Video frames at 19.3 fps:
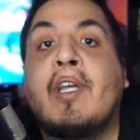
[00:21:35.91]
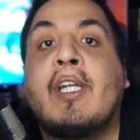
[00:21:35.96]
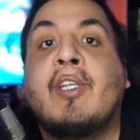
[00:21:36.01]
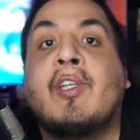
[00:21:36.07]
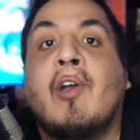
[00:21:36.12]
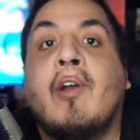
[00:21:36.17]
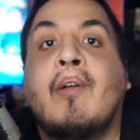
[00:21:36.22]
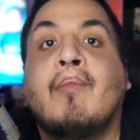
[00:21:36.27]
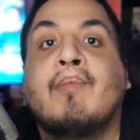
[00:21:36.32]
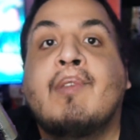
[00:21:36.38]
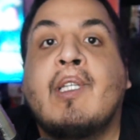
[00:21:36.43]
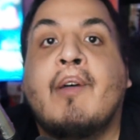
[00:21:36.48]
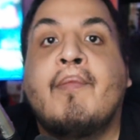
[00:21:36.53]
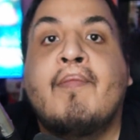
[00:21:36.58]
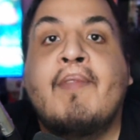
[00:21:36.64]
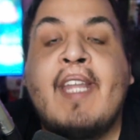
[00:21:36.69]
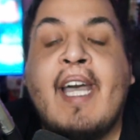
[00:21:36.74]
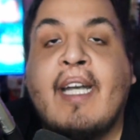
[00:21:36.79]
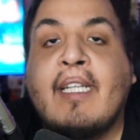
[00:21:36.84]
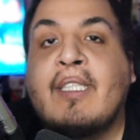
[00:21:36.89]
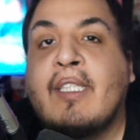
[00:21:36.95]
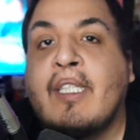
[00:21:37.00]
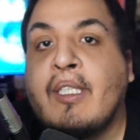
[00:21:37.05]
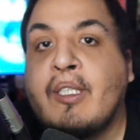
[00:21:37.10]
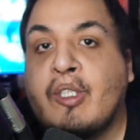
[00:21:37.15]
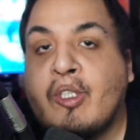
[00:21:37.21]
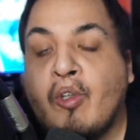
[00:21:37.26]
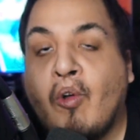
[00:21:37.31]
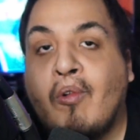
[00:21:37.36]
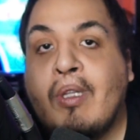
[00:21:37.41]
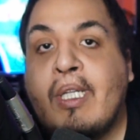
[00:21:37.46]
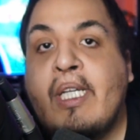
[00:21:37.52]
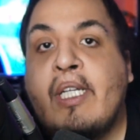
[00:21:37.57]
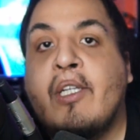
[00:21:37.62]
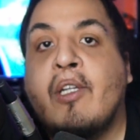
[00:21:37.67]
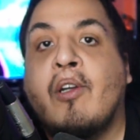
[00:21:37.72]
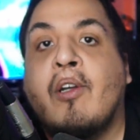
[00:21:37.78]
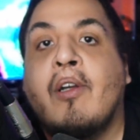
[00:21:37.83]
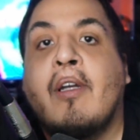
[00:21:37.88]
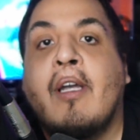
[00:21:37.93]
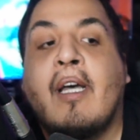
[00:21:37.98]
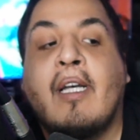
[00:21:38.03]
in terms of next is Soul Eater,